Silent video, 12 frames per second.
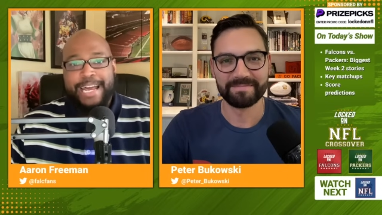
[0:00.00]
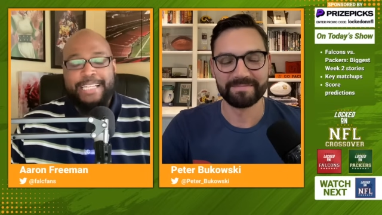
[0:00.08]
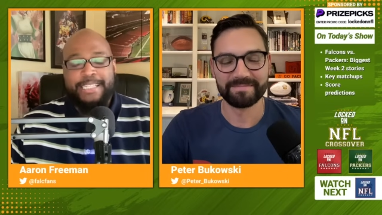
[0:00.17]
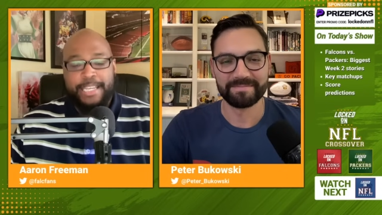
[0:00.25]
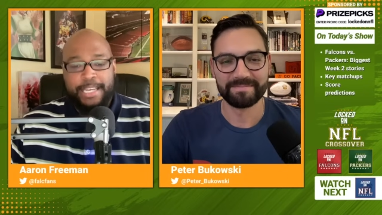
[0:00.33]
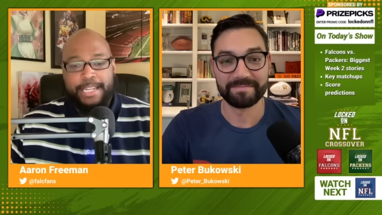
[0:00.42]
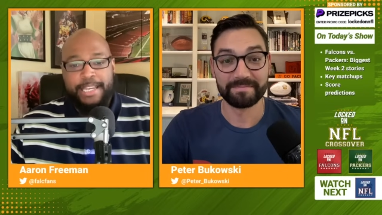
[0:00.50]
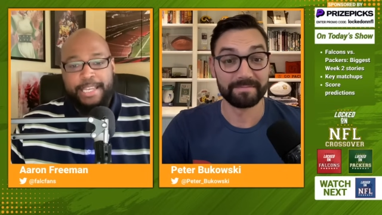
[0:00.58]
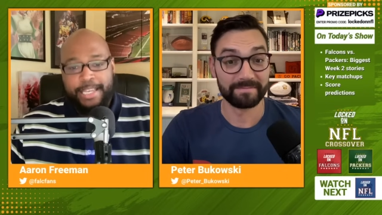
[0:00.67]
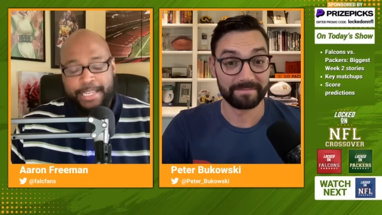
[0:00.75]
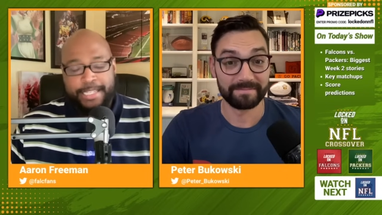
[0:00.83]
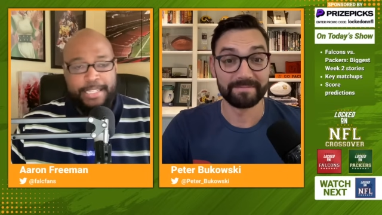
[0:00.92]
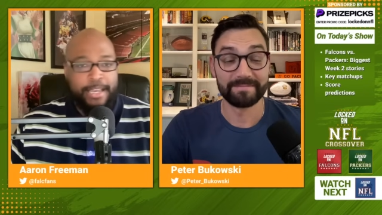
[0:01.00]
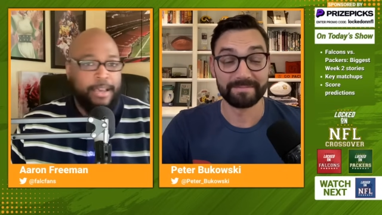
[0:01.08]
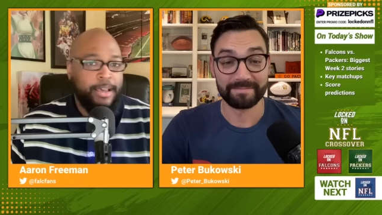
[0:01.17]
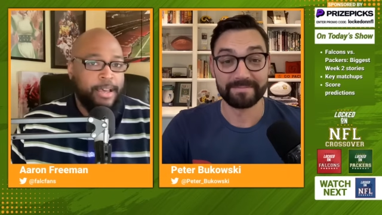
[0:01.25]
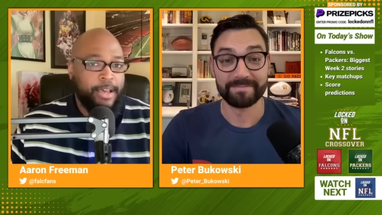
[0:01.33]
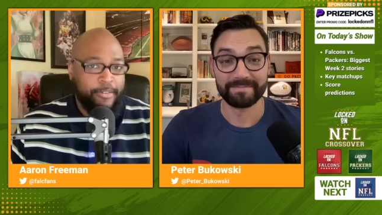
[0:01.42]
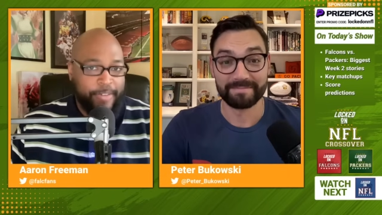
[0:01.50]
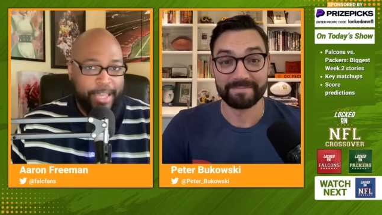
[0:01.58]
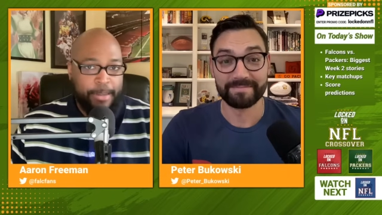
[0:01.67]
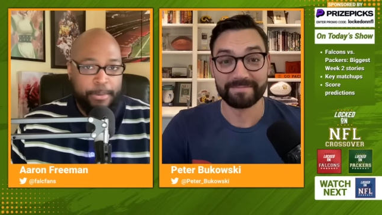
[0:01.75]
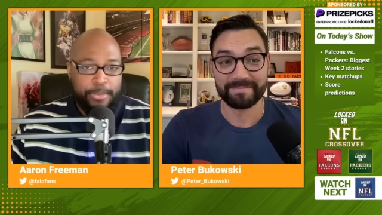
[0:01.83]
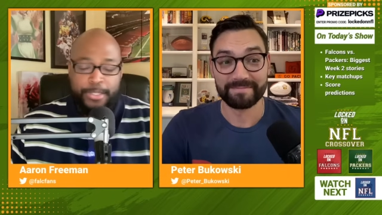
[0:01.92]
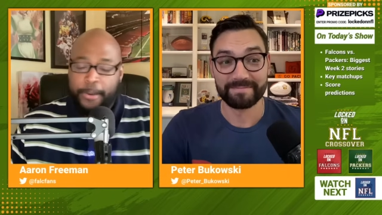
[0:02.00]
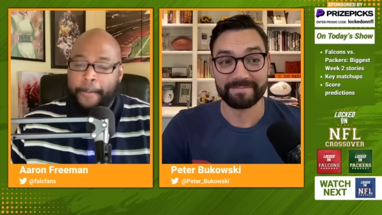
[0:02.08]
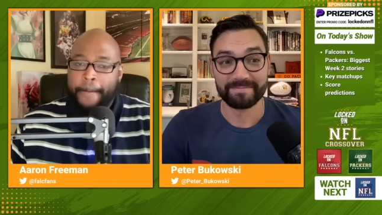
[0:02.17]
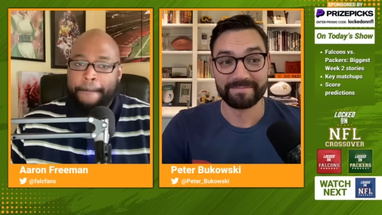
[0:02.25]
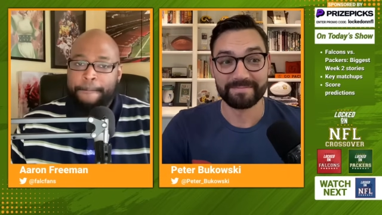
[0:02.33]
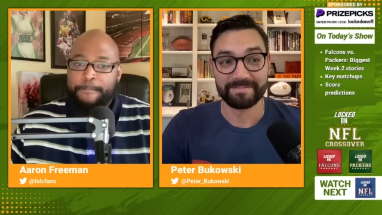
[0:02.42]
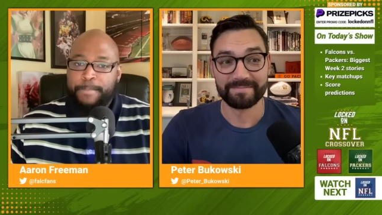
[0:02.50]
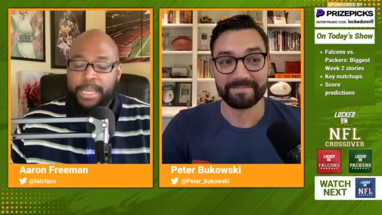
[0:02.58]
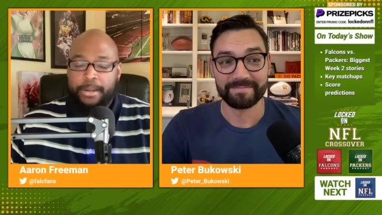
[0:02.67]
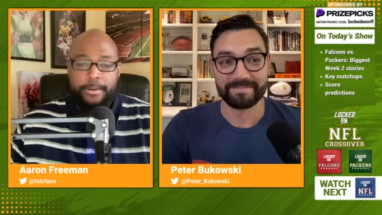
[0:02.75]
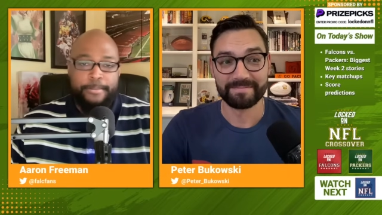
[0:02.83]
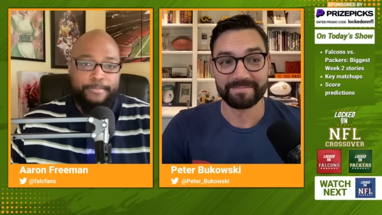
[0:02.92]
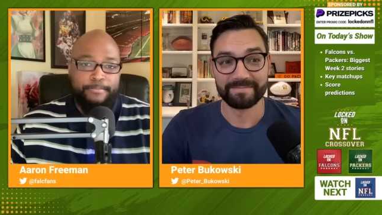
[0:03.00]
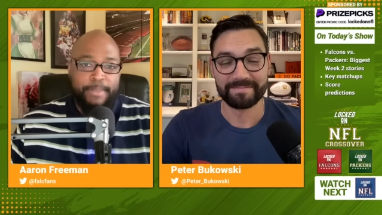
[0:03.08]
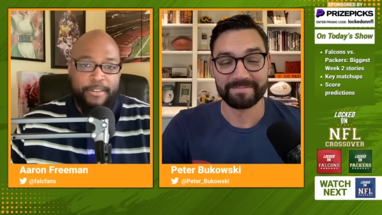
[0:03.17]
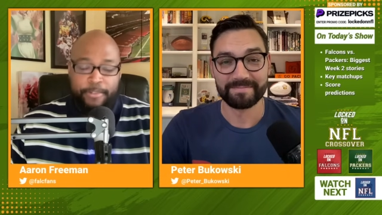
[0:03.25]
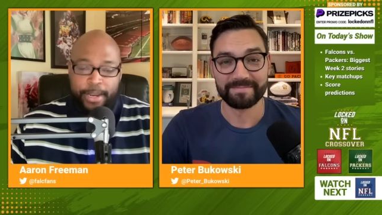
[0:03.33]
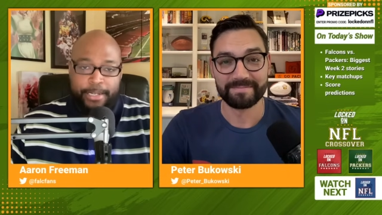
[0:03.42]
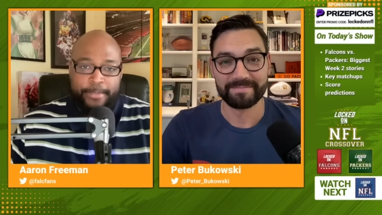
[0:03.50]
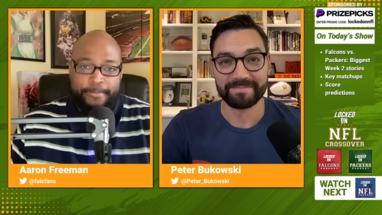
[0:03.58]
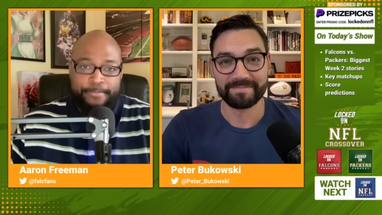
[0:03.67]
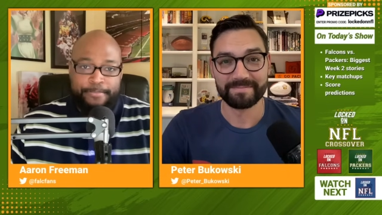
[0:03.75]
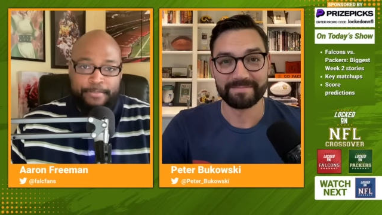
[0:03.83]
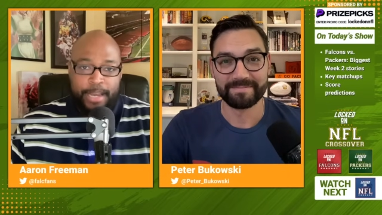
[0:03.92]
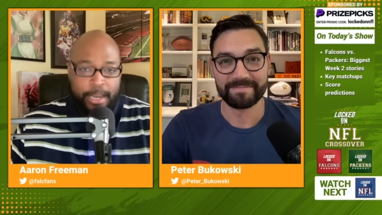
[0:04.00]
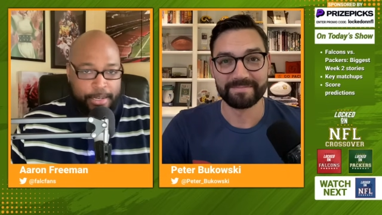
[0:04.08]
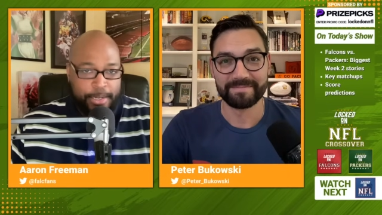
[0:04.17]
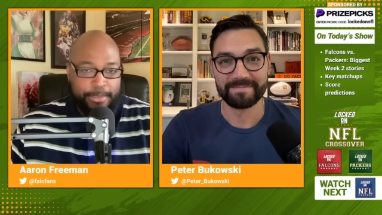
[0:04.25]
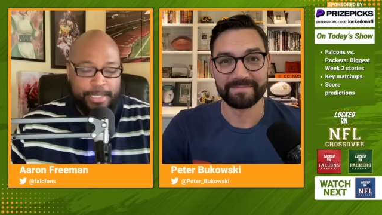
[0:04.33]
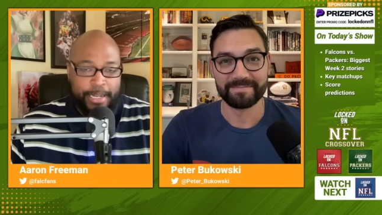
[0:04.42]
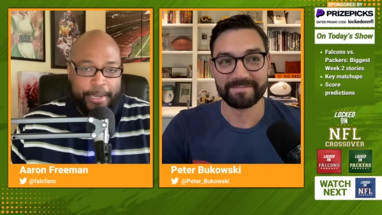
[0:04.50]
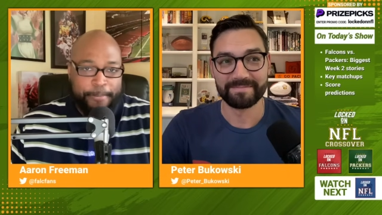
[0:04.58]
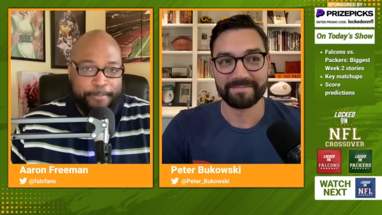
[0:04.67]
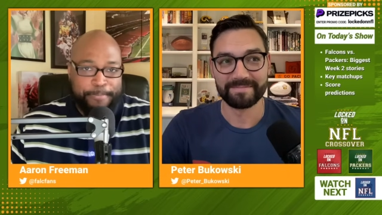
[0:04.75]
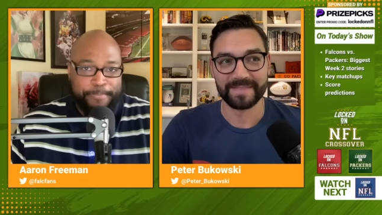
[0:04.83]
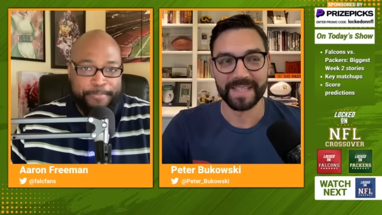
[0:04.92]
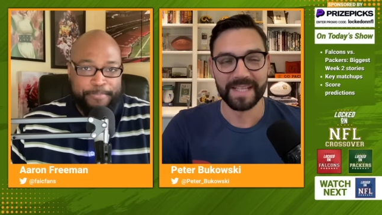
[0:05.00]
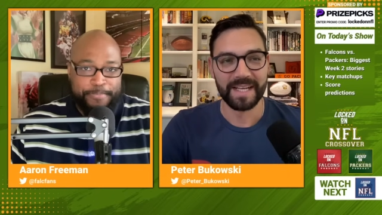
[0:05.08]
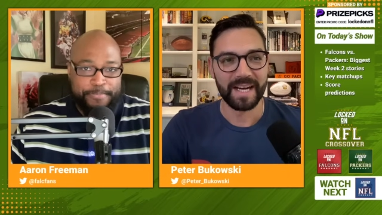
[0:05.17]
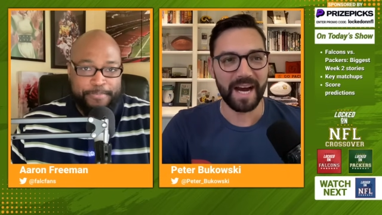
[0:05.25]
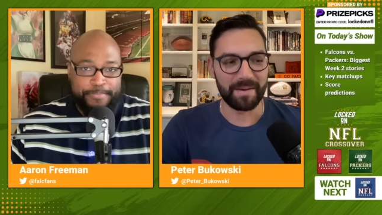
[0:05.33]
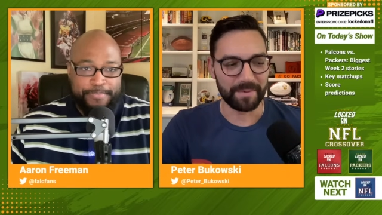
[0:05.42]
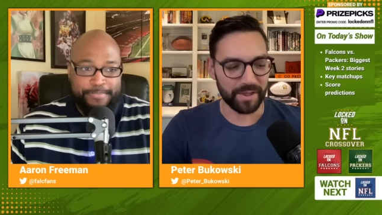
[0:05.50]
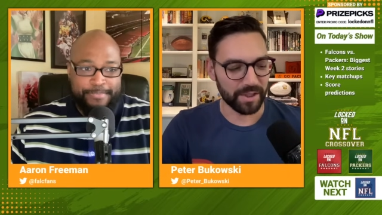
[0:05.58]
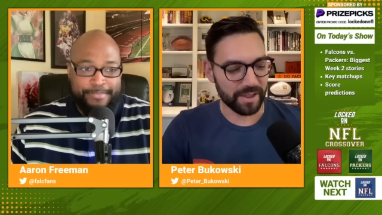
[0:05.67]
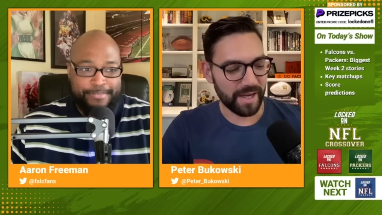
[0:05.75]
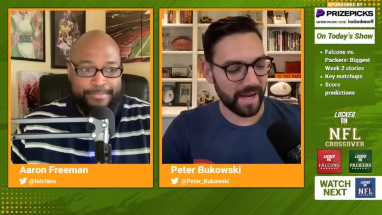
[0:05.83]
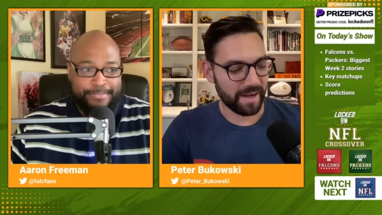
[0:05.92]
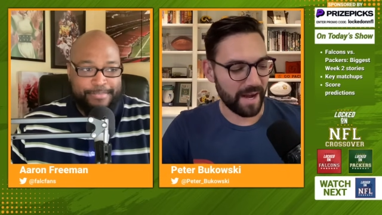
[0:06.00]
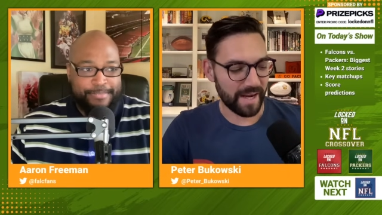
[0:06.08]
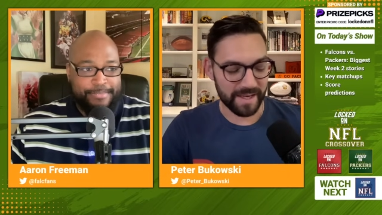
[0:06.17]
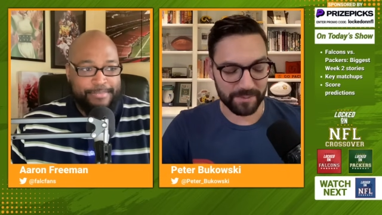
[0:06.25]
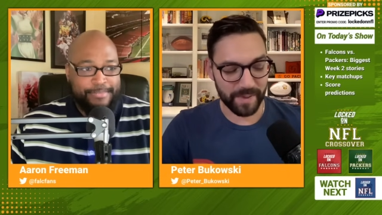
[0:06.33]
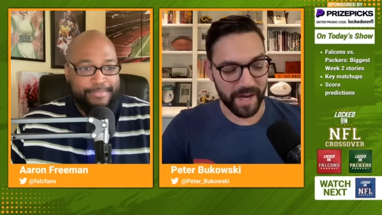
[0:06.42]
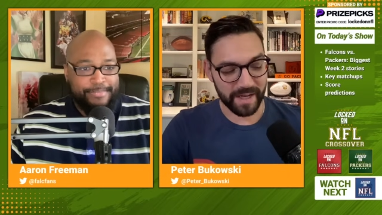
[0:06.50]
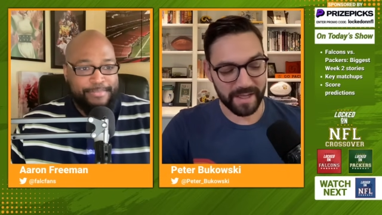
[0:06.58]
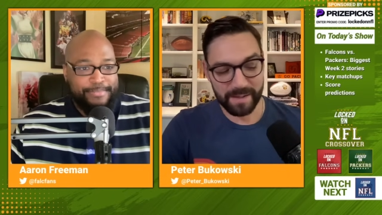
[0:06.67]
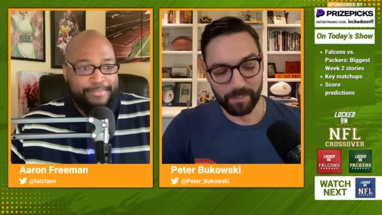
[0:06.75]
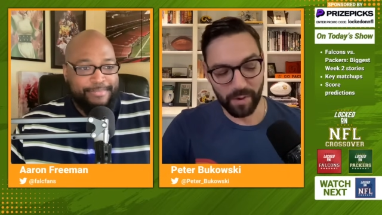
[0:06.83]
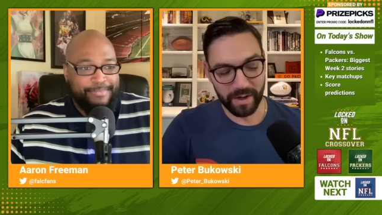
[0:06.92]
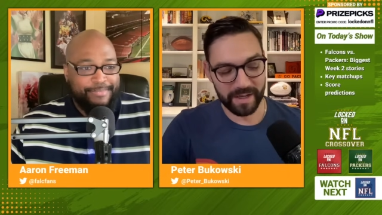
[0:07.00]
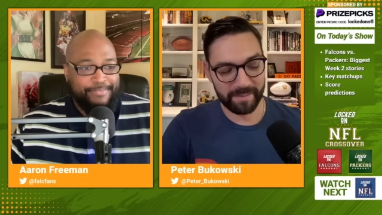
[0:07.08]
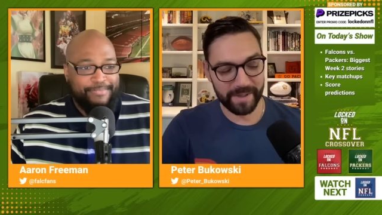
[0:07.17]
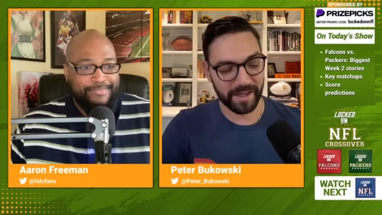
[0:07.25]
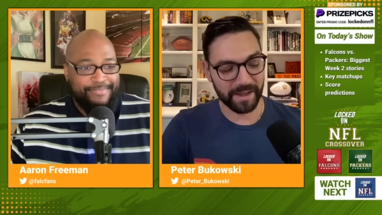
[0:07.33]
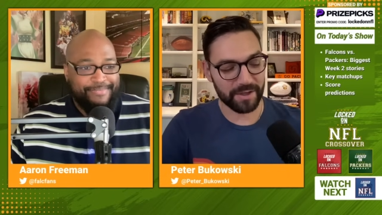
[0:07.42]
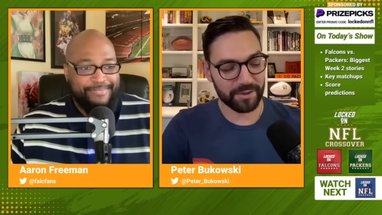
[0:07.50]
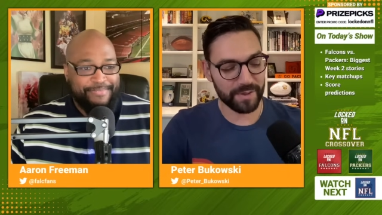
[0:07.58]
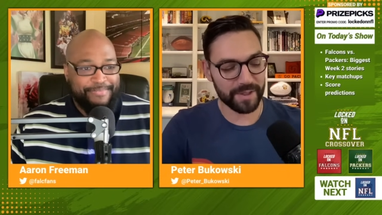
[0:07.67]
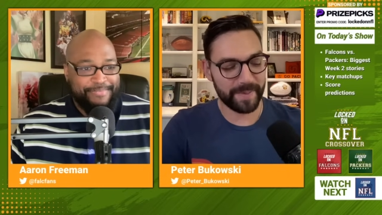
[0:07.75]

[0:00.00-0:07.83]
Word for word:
Speaker 1: as it is available. So, Peter, my friend, how you doing today? I'm
Speaker 2: good. I, I guess we got to keep working to be an illustrious